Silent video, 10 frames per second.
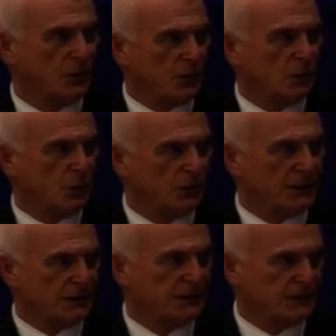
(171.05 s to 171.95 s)
among
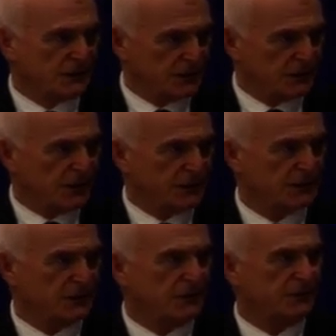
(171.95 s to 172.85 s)
its
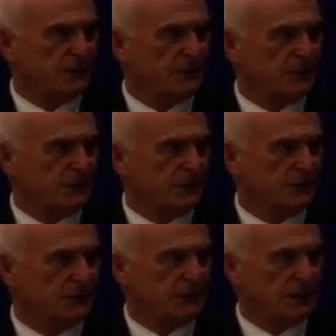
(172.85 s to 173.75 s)
national development
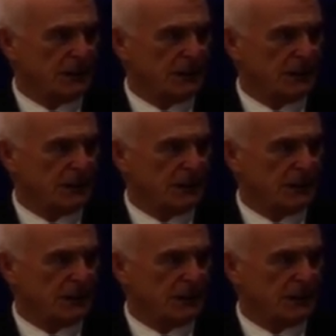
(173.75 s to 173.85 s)
goals.